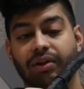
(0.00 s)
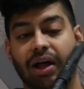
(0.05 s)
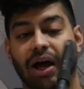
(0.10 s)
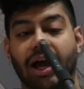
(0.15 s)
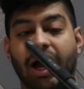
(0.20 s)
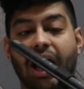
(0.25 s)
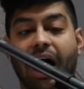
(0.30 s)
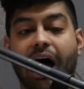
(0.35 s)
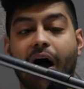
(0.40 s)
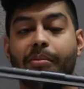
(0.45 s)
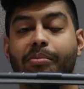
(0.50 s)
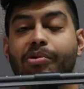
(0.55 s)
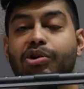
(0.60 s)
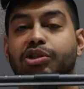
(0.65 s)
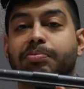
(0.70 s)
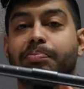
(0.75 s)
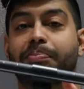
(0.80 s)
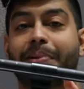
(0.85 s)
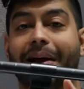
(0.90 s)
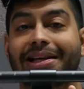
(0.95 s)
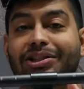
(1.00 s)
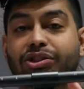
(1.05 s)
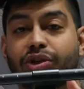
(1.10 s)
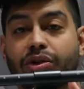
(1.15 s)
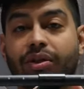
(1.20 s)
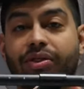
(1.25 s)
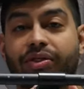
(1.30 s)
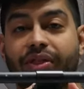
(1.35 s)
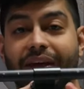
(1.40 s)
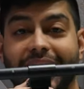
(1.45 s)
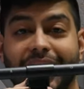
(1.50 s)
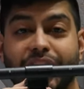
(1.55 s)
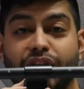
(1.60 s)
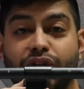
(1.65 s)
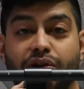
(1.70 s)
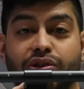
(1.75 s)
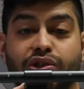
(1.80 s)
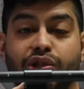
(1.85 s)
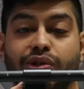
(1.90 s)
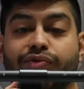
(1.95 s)
like how much bezel
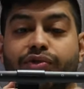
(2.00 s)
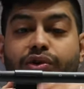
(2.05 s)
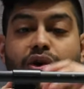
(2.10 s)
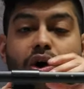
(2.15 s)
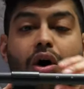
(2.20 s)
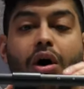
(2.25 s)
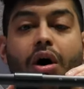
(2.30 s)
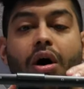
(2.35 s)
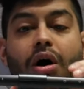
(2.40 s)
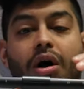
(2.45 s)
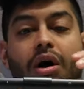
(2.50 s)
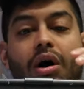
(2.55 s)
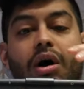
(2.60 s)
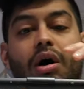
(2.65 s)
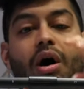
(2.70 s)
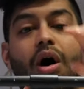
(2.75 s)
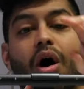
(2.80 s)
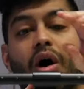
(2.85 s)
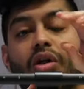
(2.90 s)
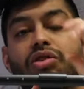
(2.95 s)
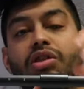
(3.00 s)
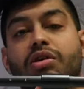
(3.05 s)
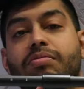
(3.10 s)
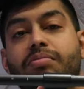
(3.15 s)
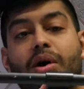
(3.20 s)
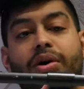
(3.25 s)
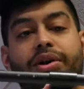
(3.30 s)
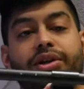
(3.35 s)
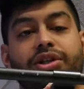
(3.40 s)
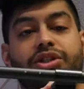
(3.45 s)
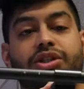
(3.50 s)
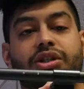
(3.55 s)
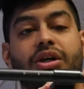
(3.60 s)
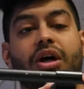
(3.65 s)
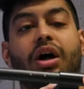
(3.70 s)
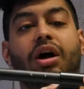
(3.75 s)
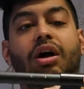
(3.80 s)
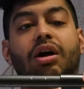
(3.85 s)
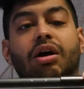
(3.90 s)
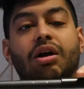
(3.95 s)
thickness you've got on the
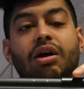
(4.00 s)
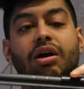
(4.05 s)
monitor,